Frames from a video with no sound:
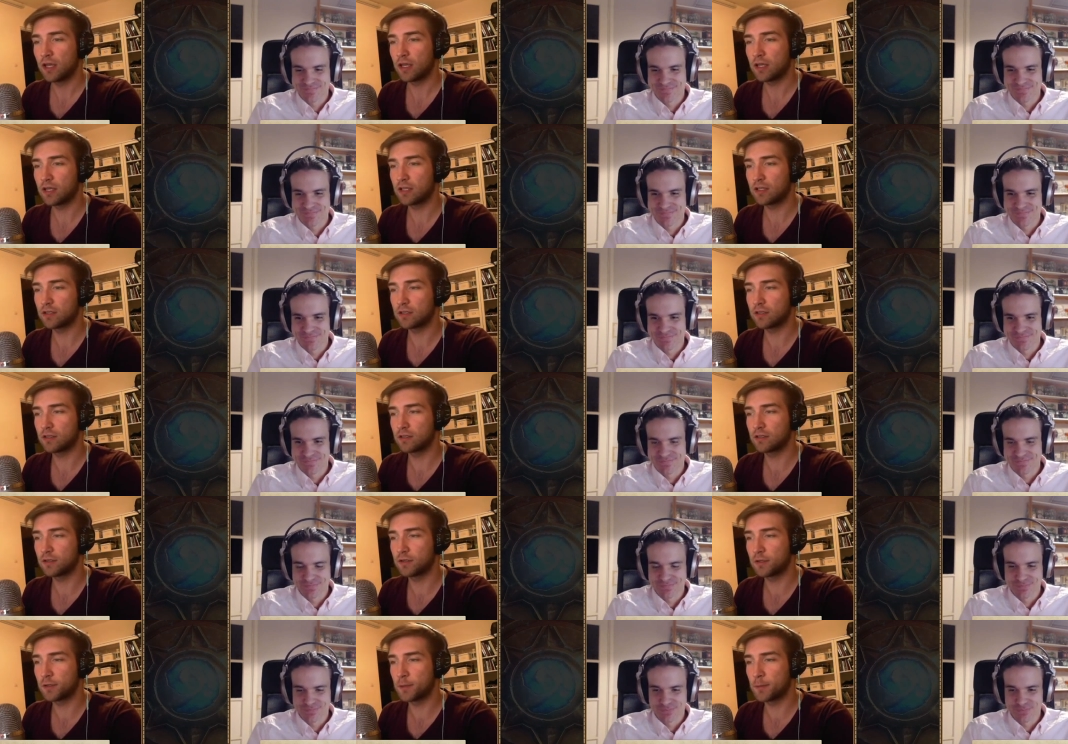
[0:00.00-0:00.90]
Speaker 1: And
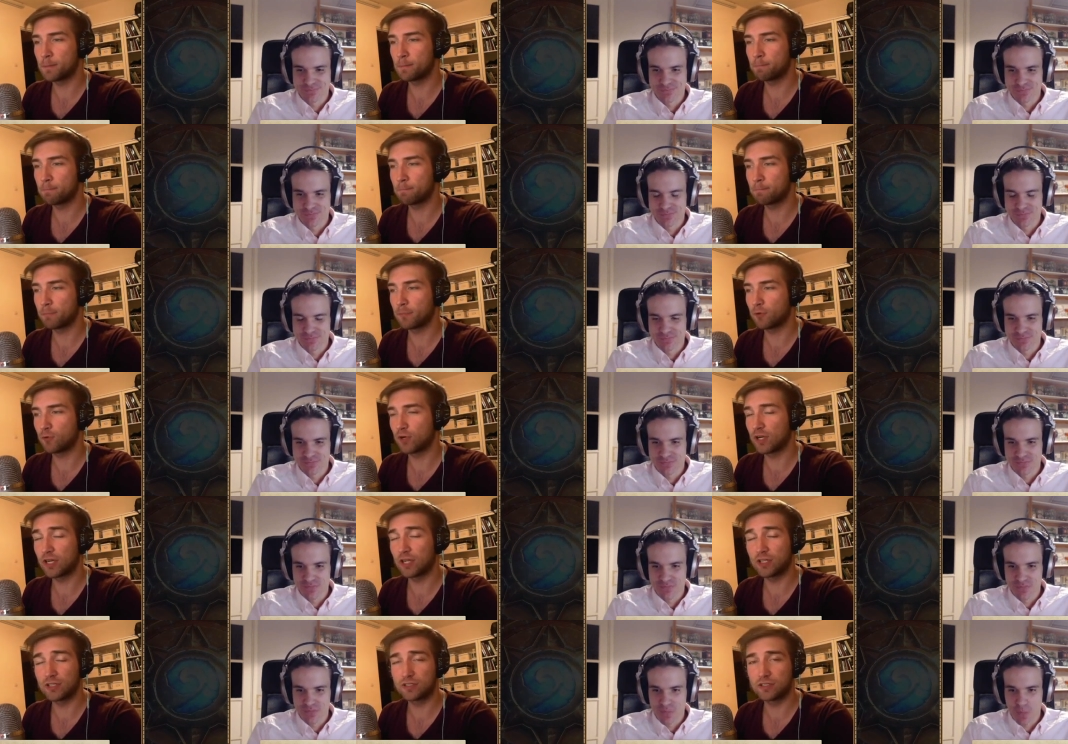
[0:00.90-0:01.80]
um,
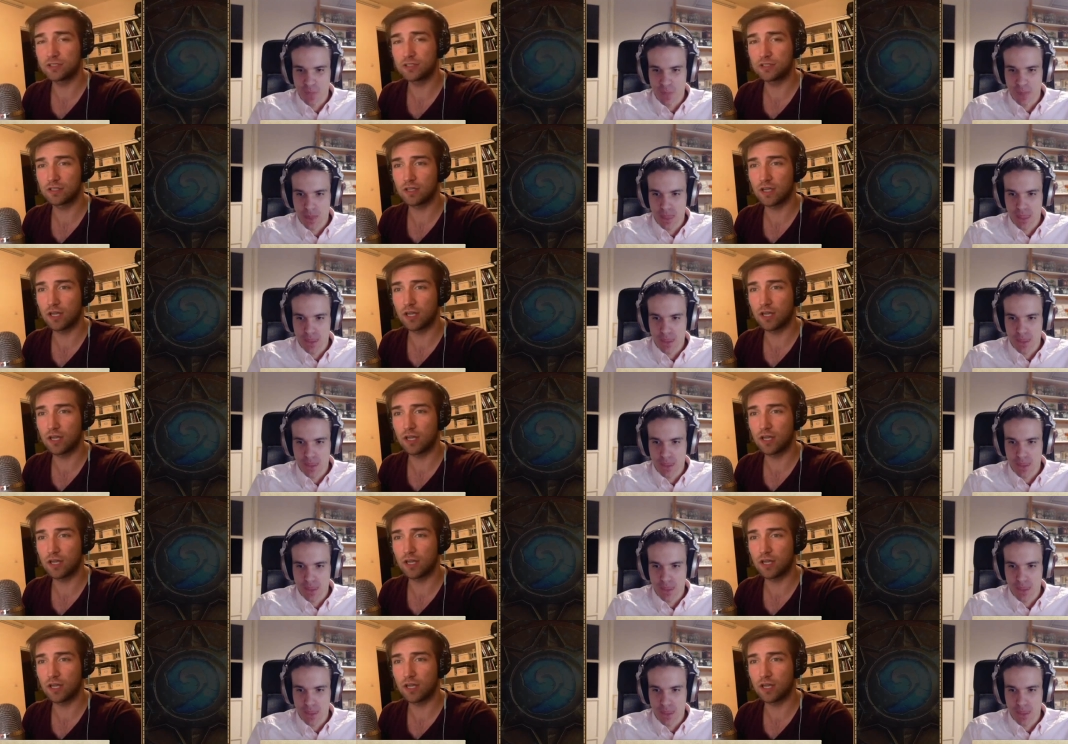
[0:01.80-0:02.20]
what else